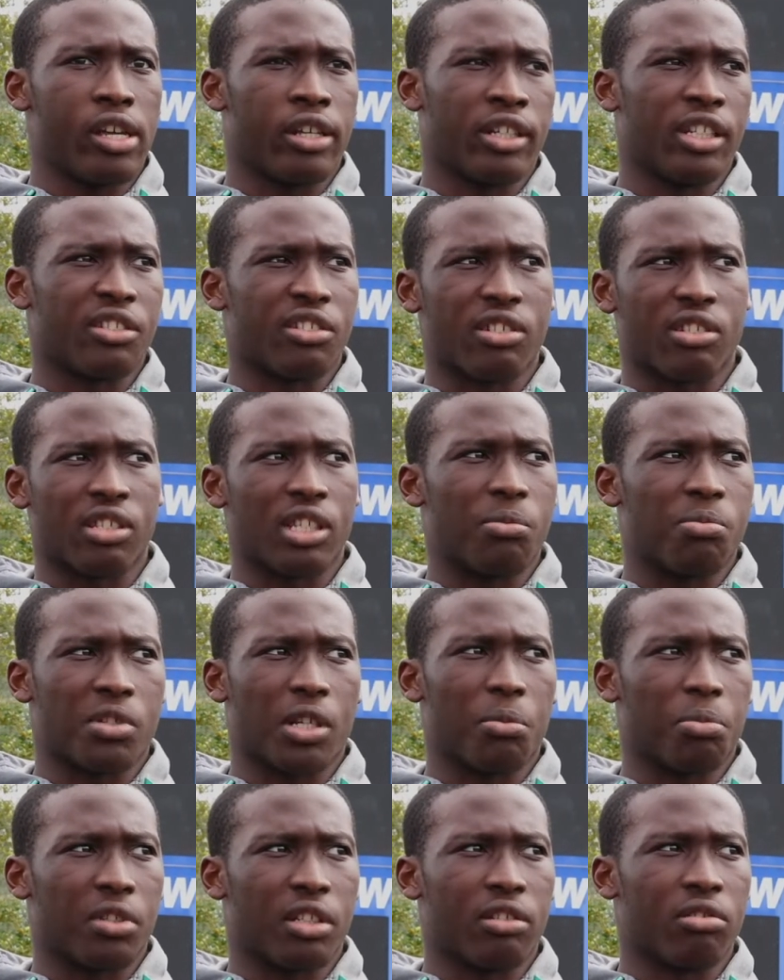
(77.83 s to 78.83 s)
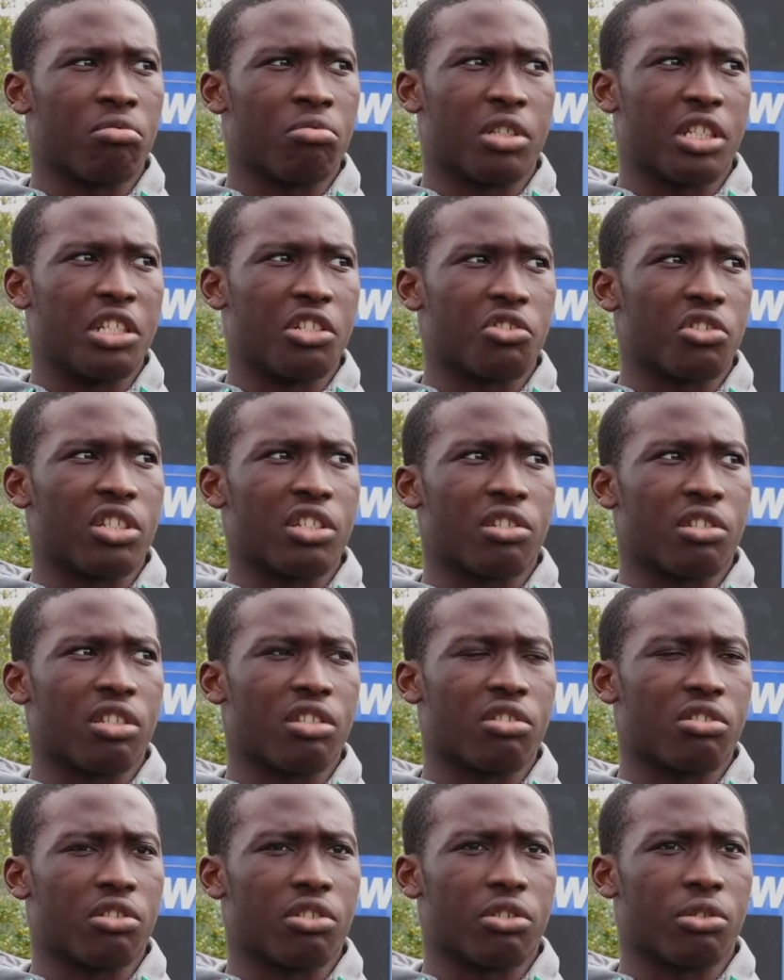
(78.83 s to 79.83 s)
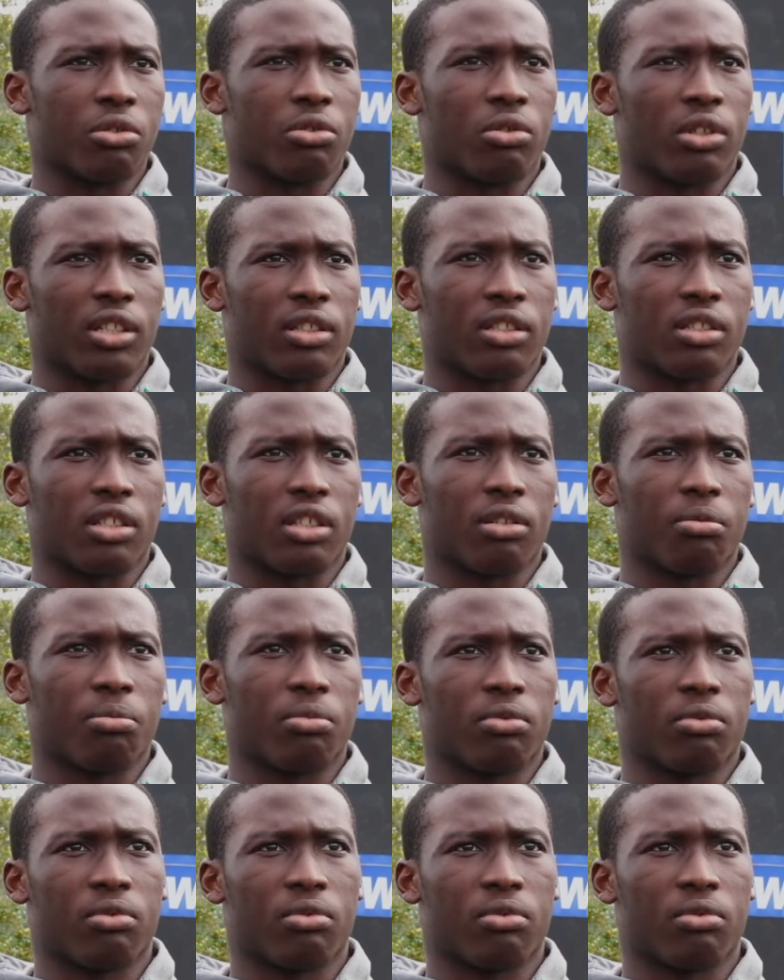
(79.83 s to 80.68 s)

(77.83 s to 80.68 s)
and it just seemed something interesting to do at the time.